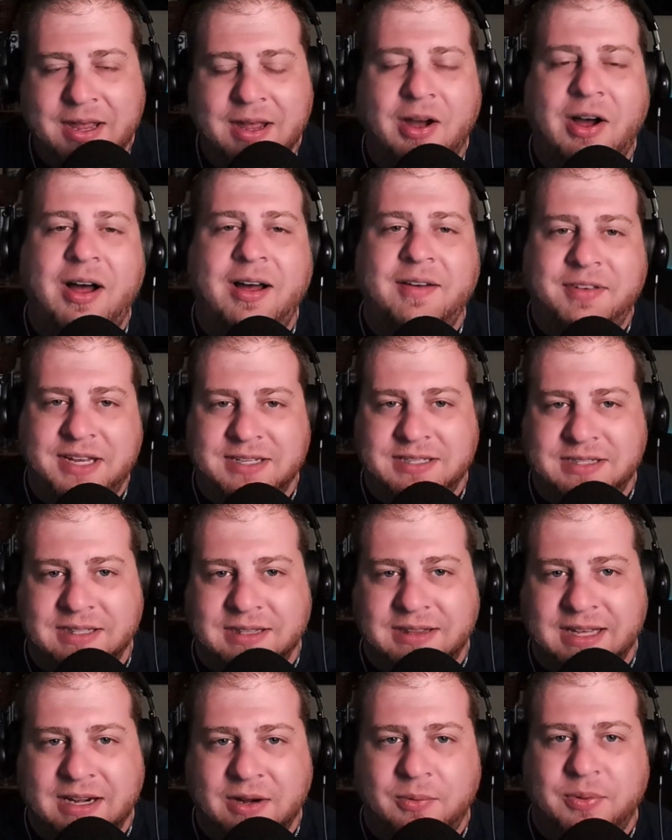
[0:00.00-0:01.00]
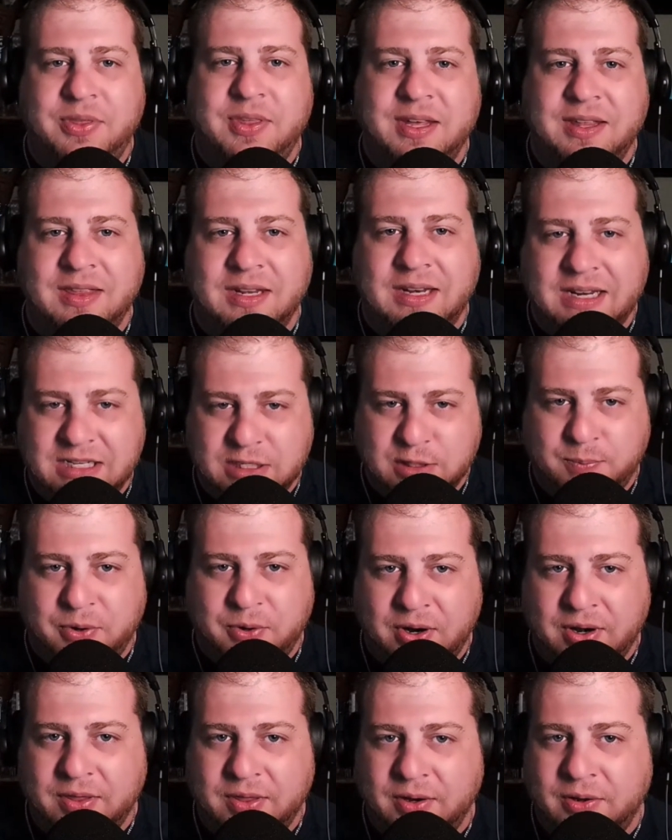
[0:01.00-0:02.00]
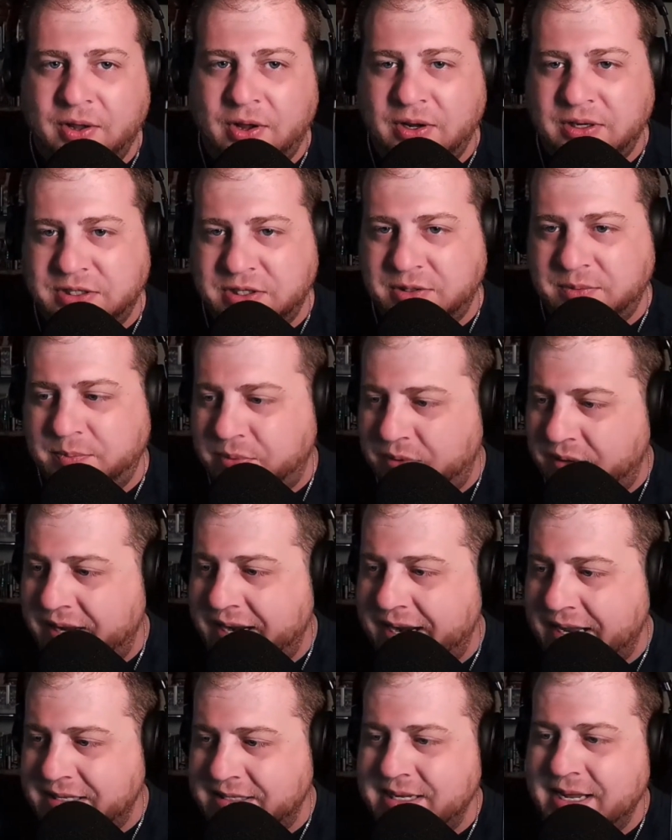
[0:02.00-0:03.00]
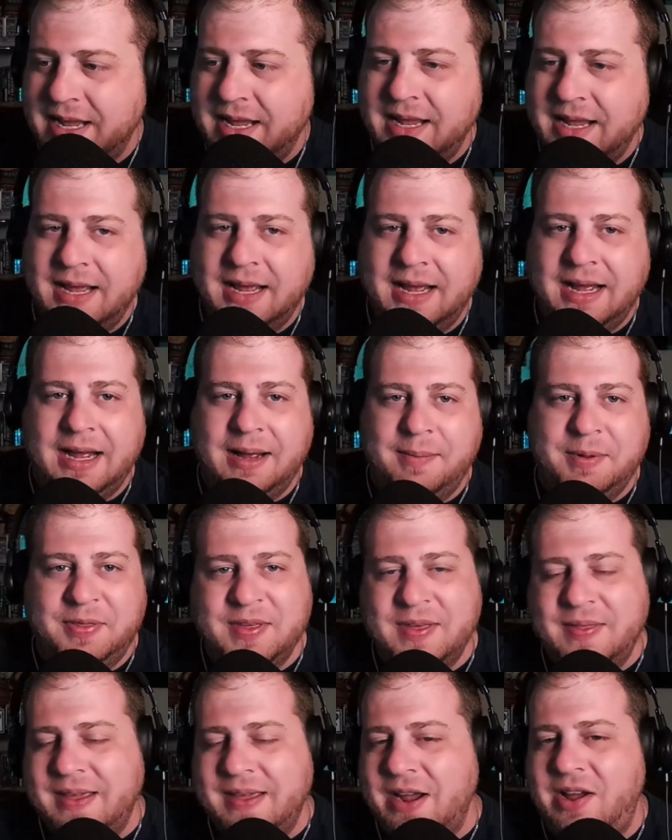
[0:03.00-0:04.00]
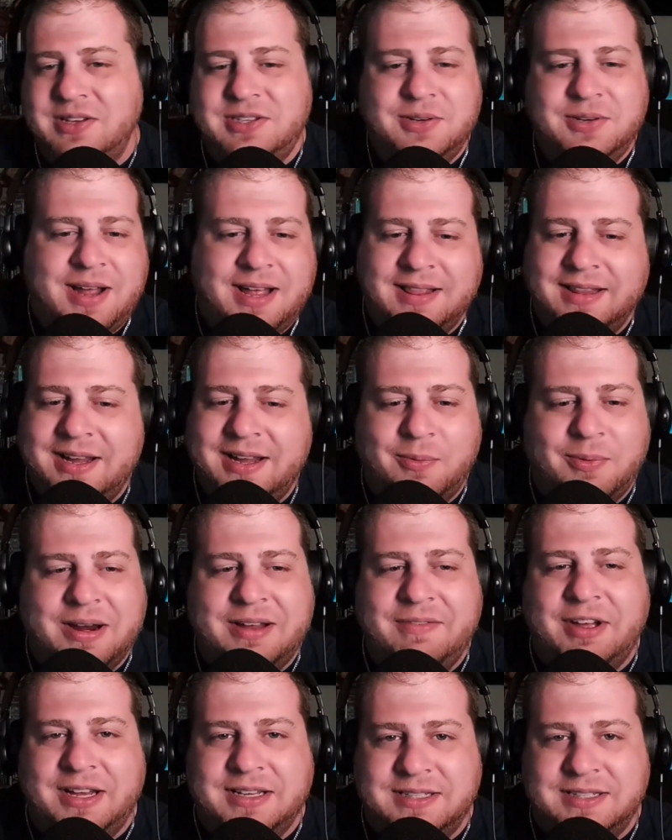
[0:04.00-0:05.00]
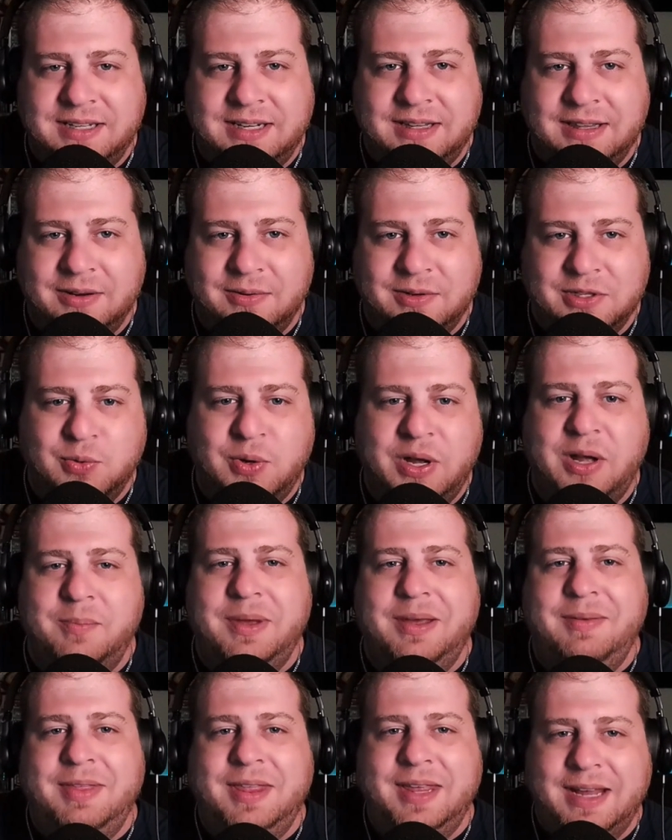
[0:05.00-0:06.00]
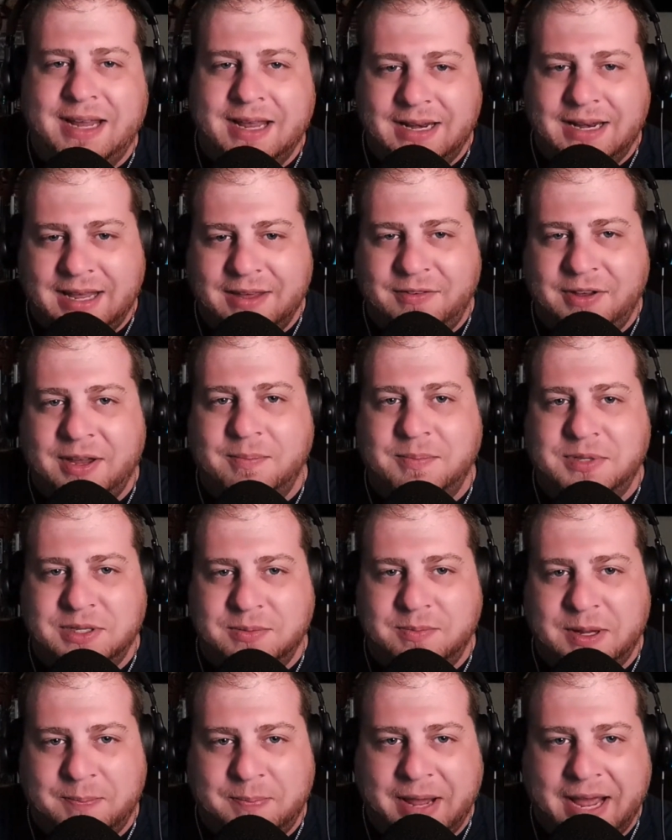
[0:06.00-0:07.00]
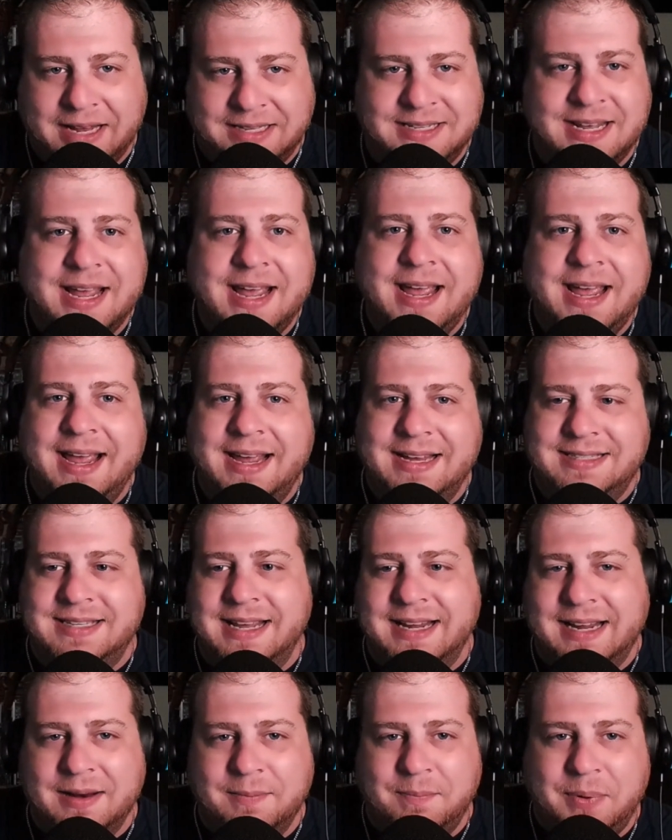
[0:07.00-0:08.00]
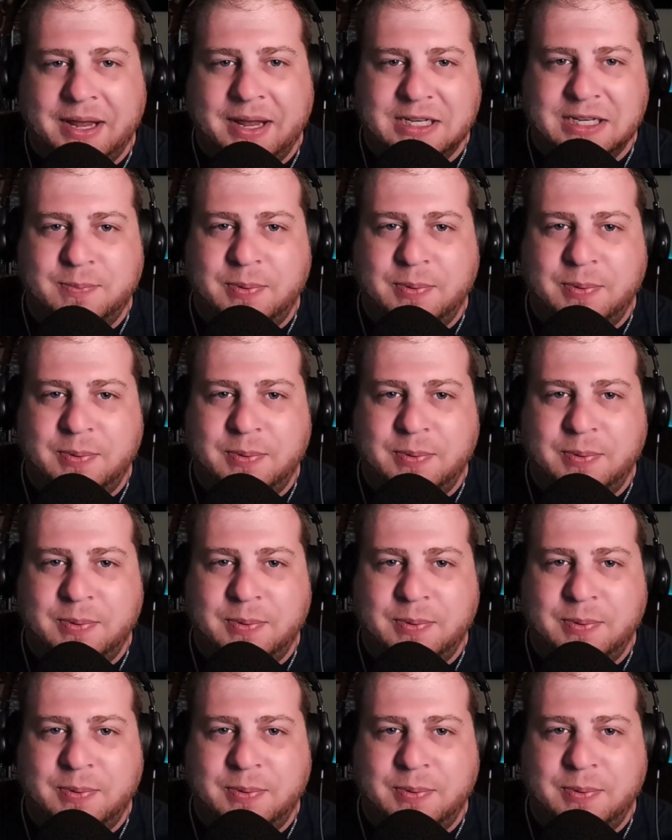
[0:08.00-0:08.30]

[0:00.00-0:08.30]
Obvious that they don't think that he's a part of their long-term plans. But then they also got Leo Rivas sitting there as well. Maybe they can give him some at-bats at second base.